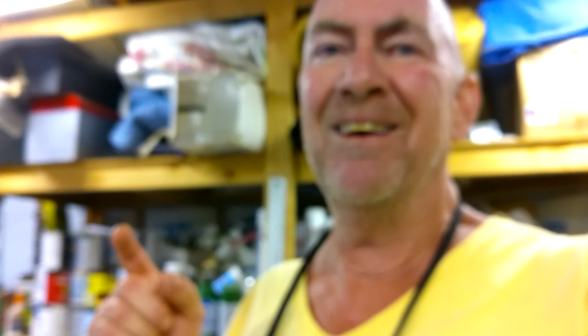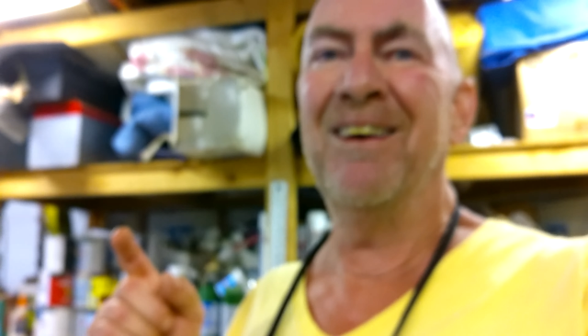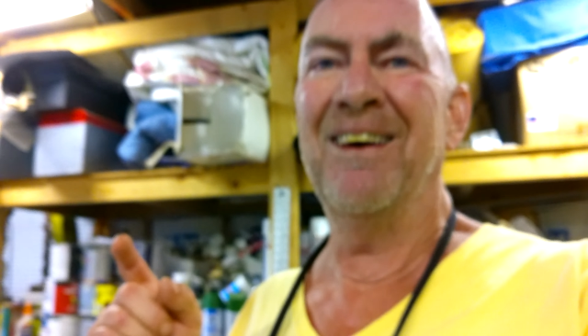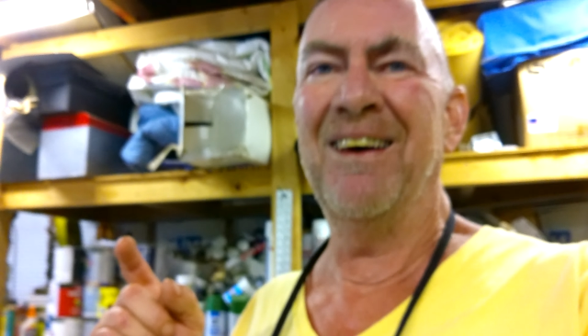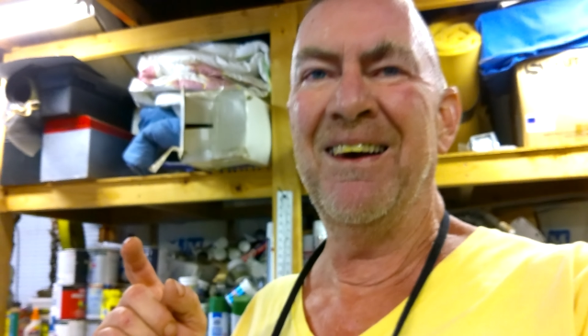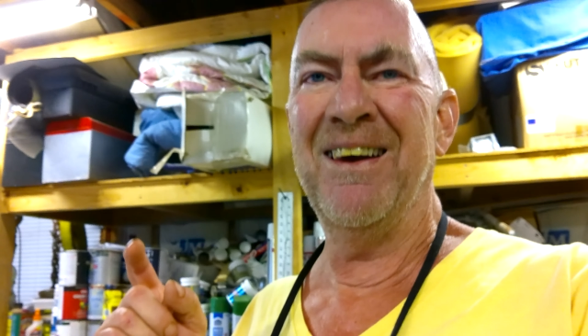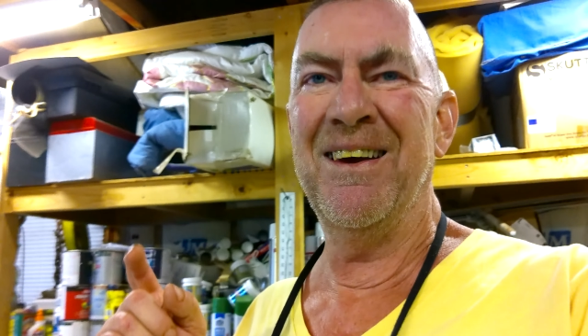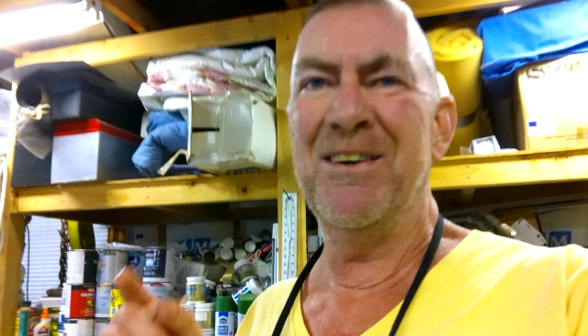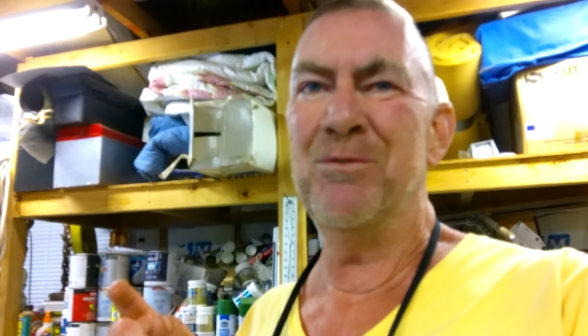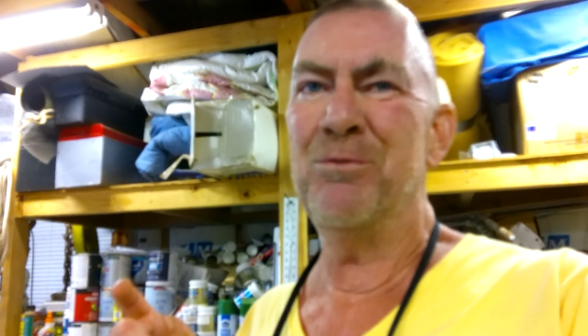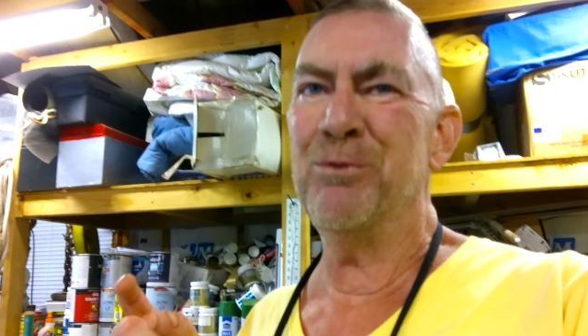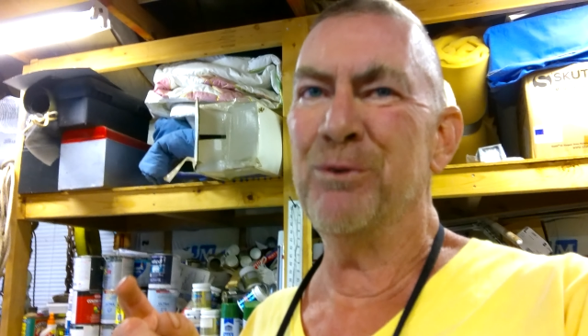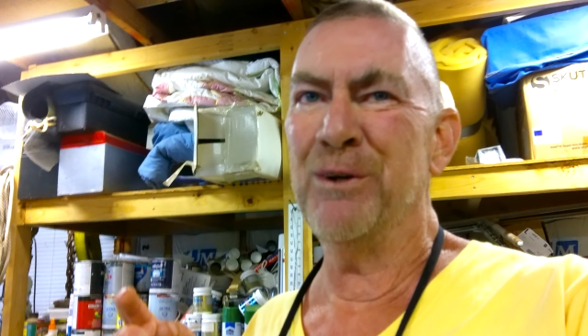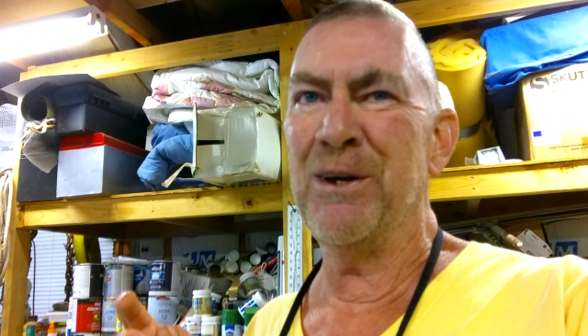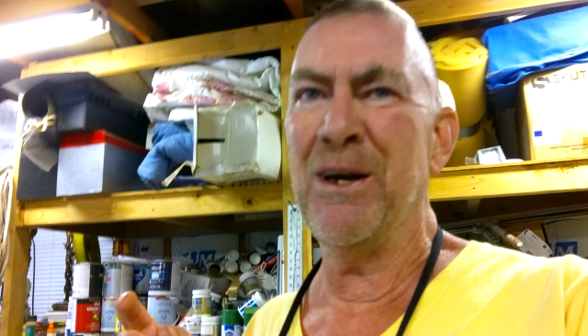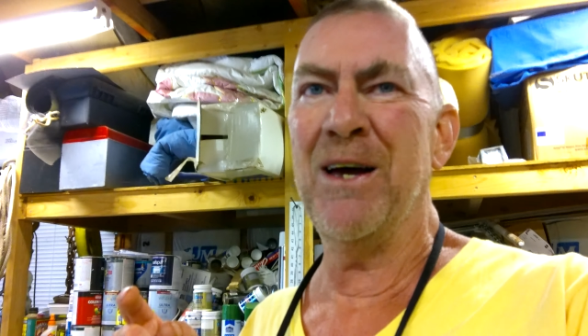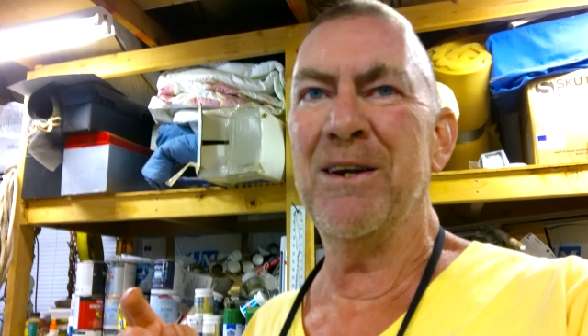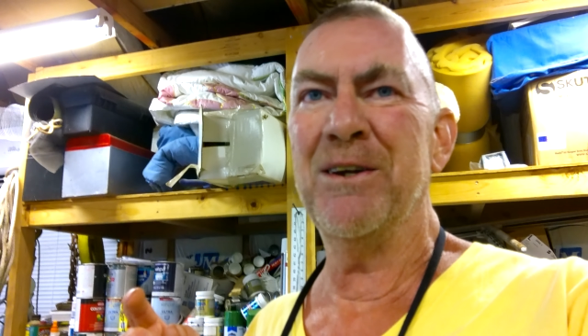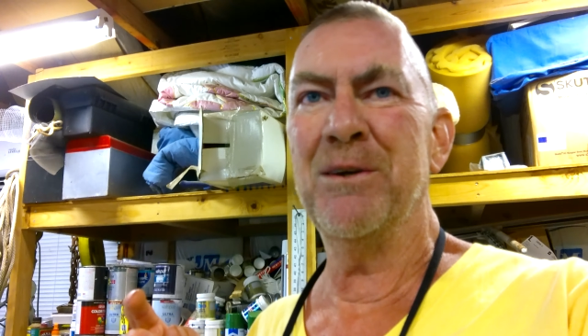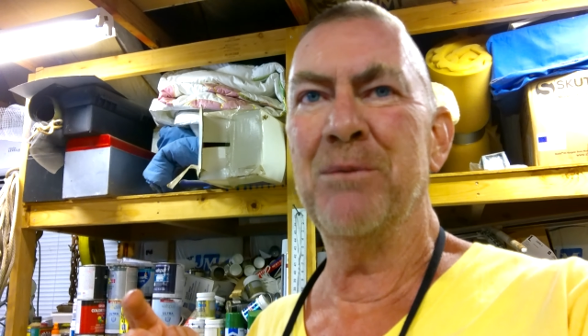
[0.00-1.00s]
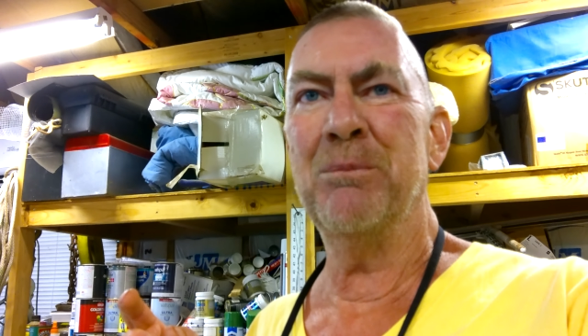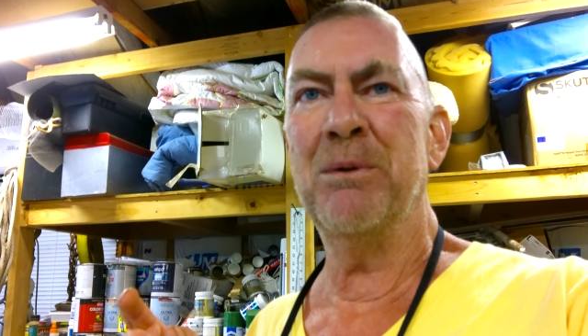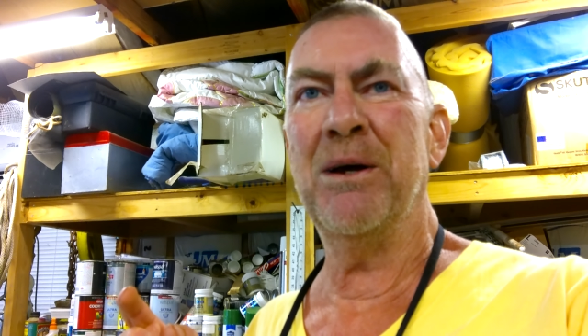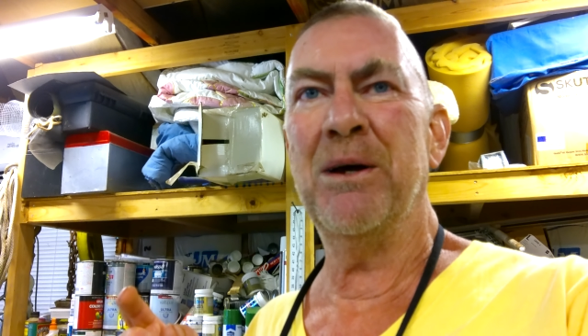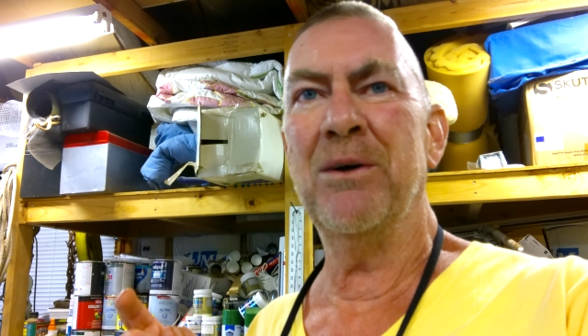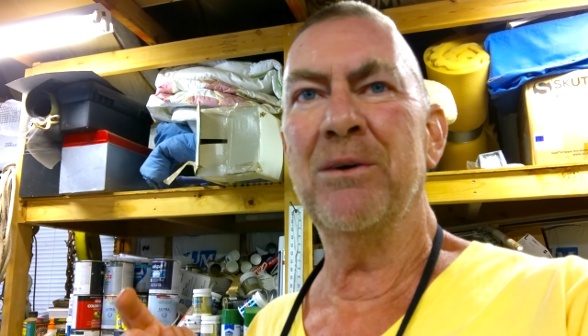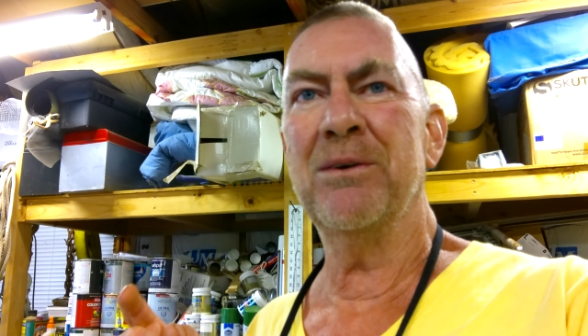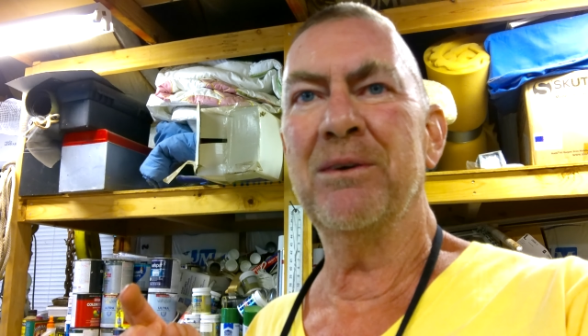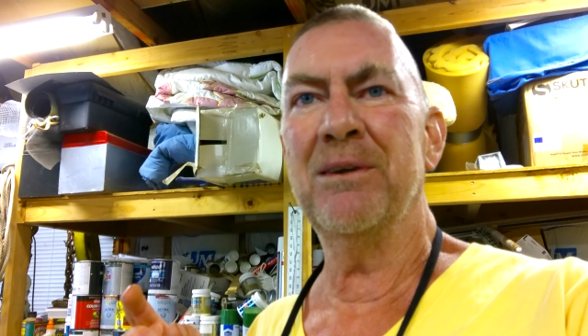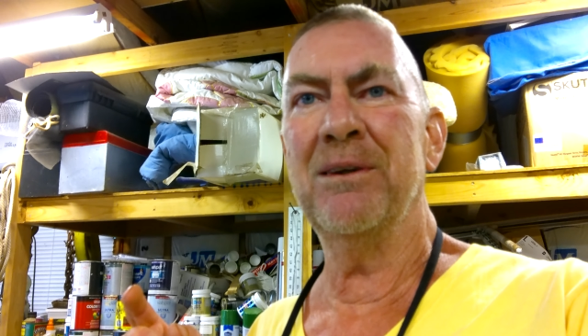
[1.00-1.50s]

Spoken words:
I had forgotten about